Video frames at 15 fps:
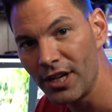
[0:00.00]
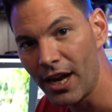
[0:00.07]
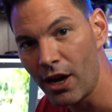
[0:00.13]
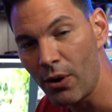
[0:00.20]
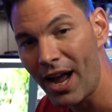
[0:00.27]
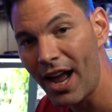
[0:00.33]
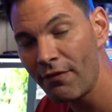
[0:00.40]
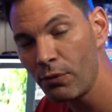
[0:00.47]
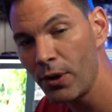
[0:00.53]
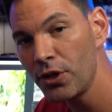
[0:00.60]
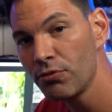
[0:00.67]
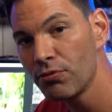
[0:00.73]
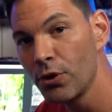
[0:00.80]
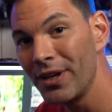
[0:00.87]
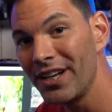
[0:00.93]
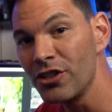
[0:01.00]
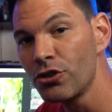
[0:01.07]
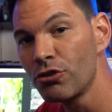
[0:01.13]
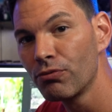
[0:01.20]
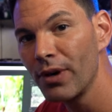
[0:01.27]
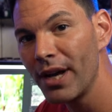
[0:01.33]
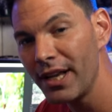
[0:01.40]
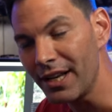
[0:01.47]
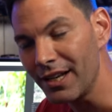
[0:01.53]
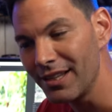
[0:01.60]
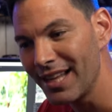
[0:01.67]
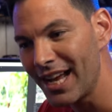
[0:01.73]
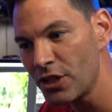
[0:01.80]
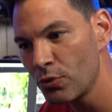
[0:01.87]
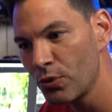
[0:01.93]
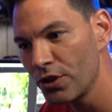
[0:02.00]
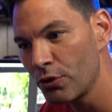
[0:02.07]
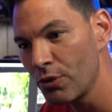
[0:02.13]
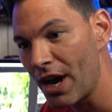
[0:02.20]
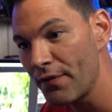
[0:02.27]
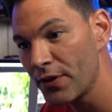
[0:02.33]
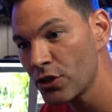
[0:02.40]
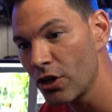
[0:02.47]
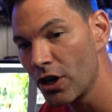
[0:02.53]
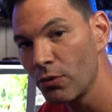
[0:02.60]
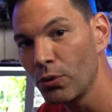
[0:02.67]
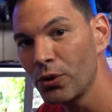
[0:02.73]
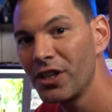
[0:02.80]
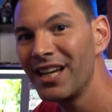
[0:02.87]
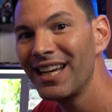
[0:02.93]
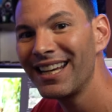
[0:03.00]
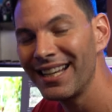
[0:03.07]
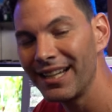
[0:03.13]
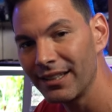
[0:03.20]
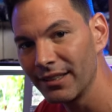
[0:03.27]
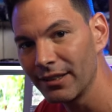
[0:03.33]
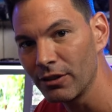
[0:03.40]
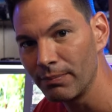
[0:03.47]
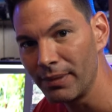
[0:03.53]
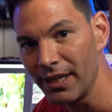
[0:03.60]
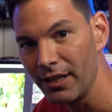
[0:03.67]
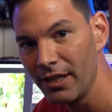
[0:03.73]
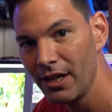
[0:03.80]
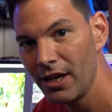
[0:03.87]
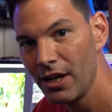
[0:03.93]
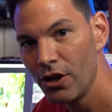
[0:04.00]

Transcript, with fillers: Now, halfway through it is graded, and that's where the graphics card will kick in a little bit.